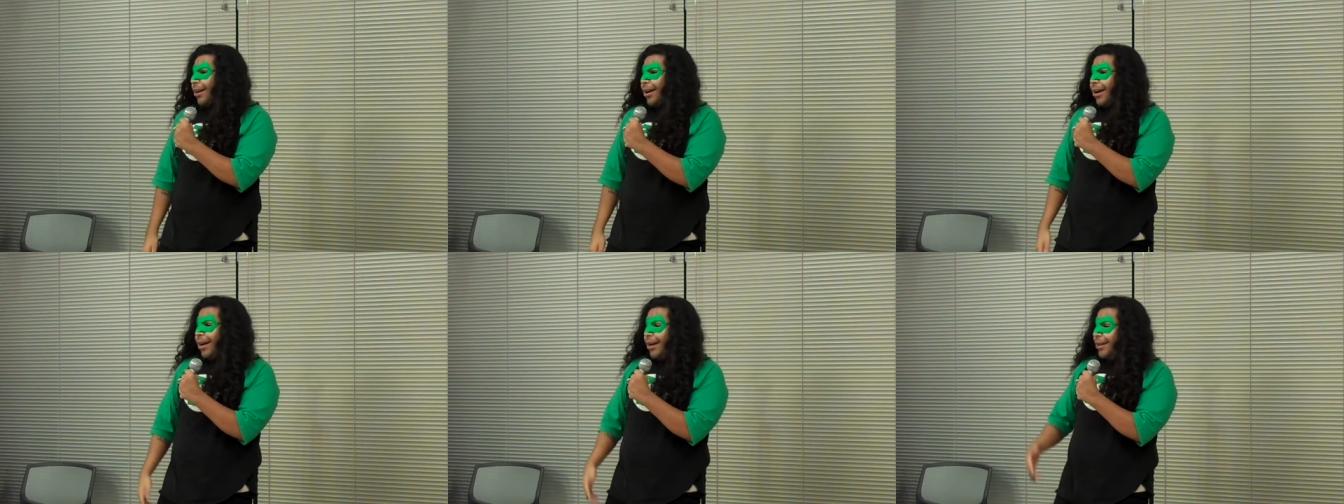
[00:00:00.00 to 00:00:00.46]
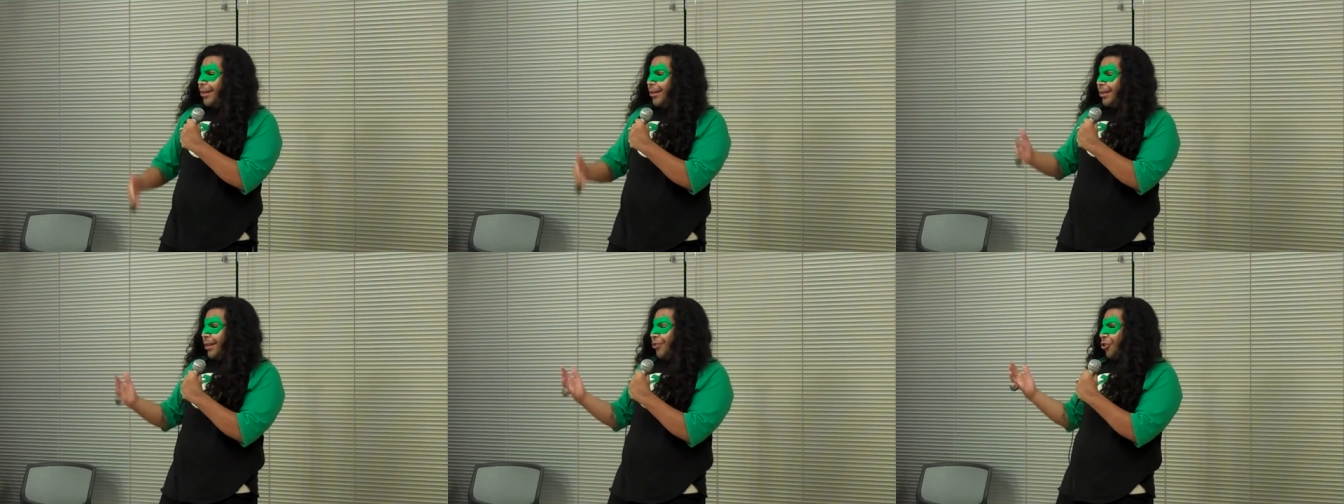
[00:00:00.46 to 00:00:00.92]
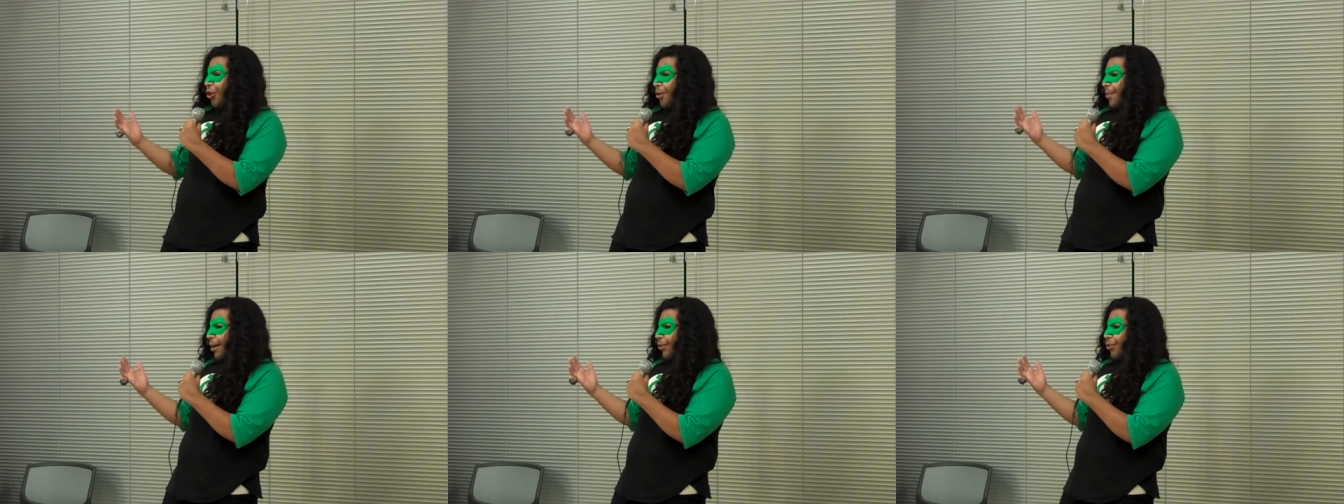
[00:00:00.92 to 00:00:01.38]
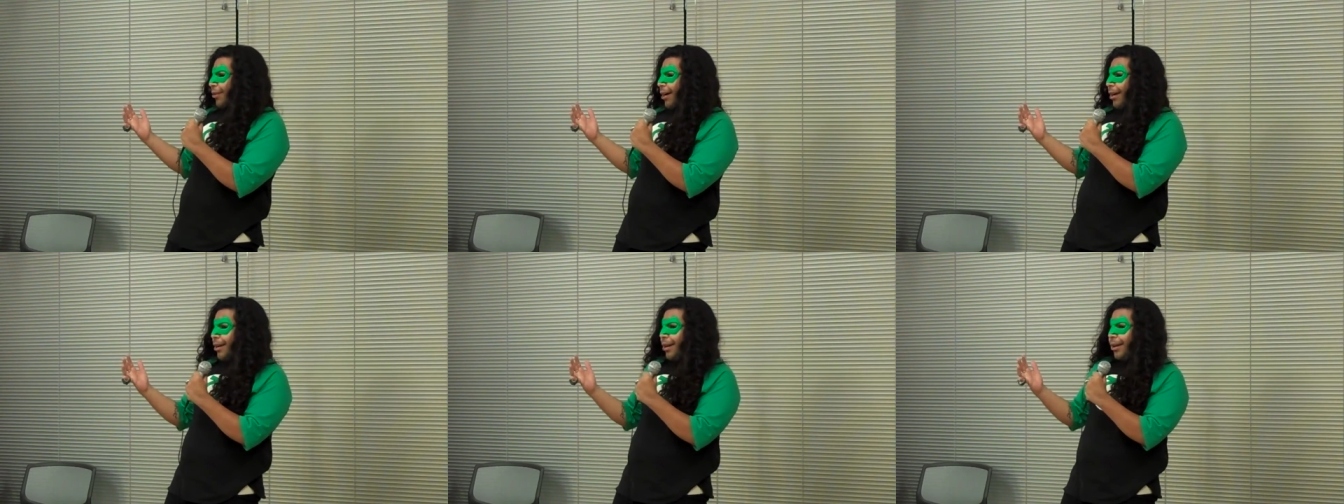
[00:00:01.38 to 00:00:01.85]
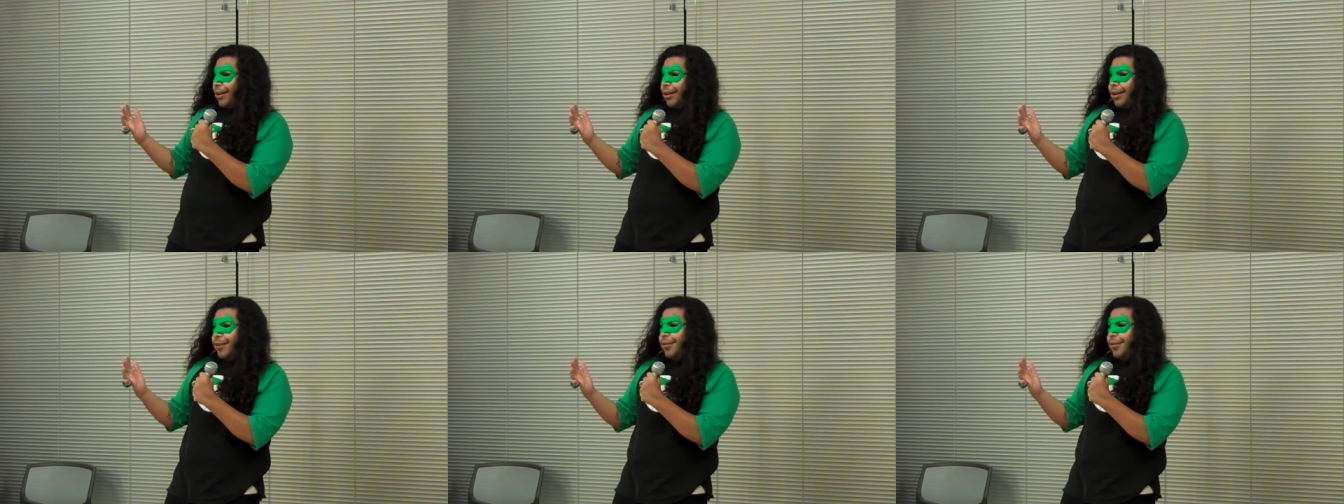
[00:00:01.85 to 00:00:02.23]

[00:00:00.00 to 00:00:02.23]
And he gets too much credit.